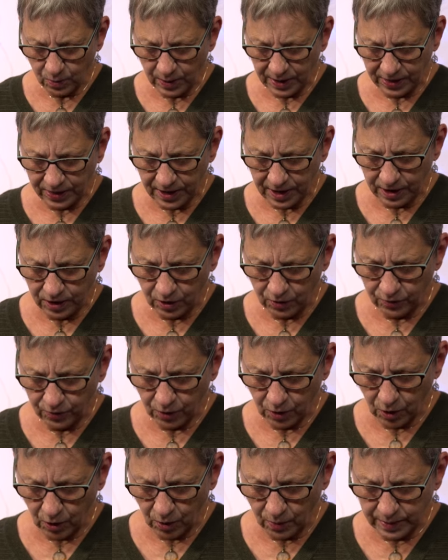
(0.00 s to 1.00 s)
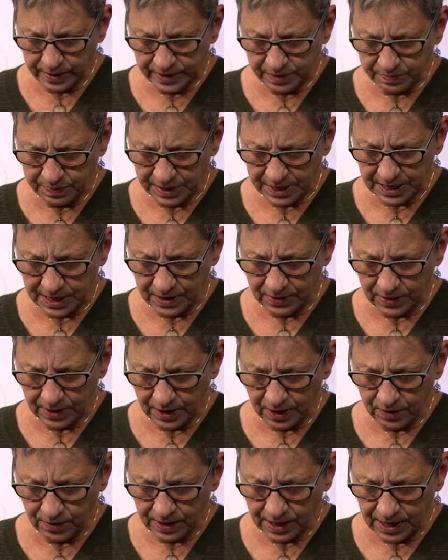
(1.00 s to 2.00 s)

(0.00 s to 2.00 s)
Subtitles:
We thank you for always being there,